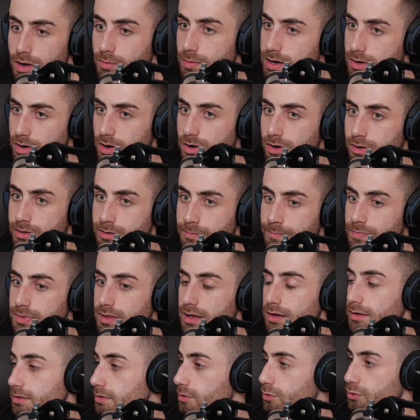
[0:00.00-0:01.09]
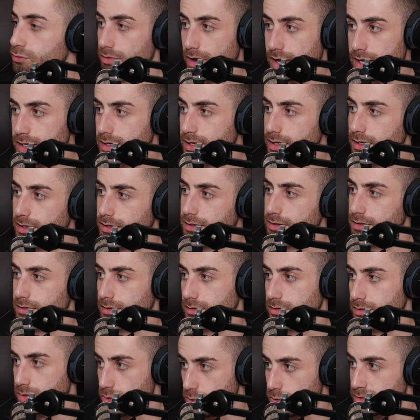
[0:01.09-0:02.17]
I went on trading
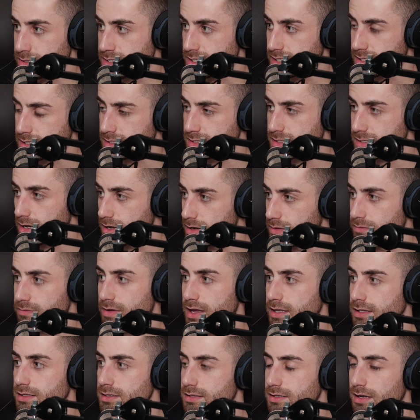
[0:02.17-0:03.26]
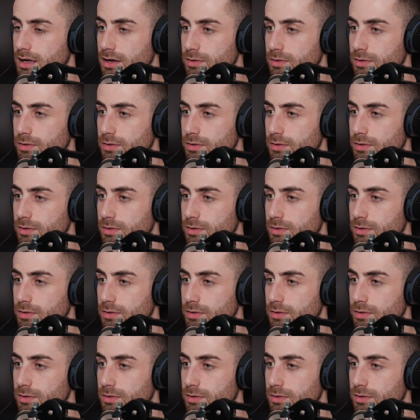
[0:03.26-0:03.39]
courses and events.